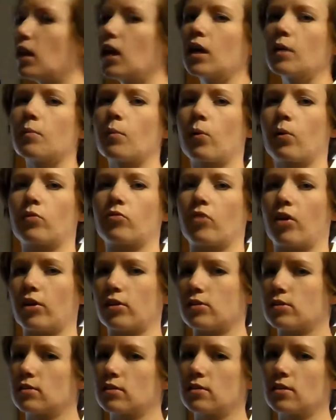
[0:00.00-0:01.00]
take more
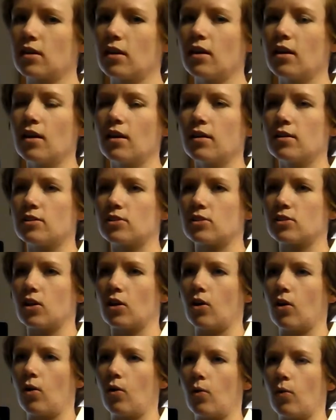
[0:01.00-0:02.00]
risks.
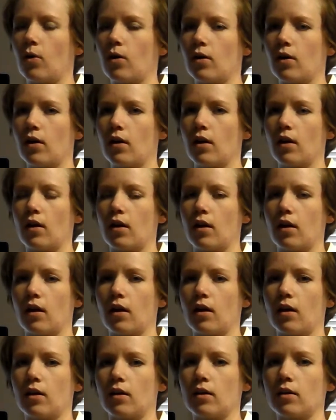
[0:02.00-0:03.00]
So
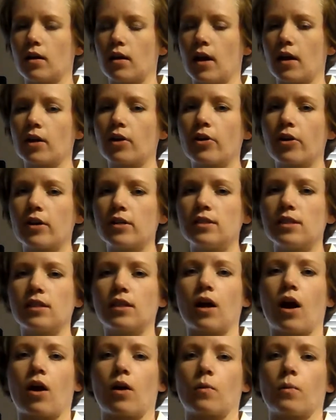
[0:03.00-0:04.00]

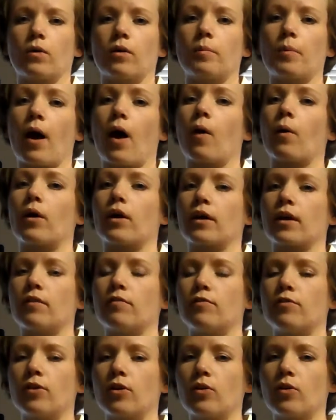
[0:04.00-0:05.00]
increasing our willpower
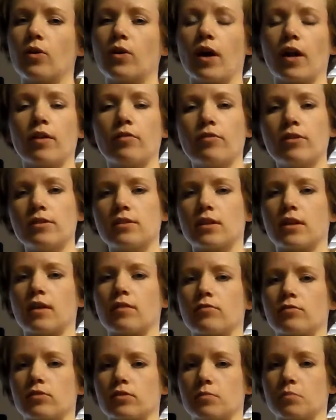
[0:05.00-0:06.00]
can feel kind of
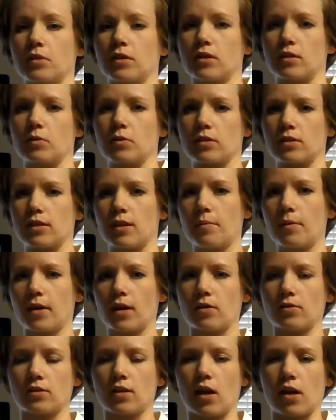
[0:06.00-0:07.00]
risky at first because we're
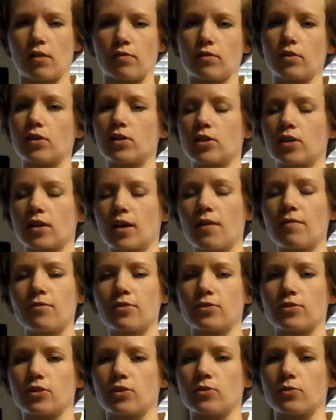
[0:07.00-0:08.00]
stepping outside of our
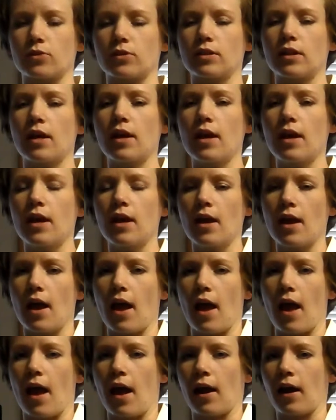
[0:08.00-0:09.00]
comfort zones.
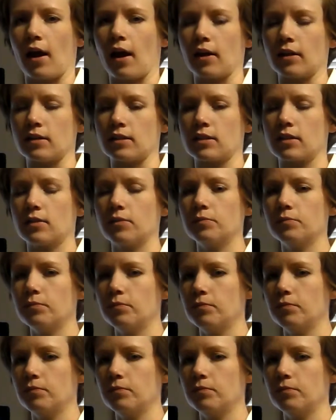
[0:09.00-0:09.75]
And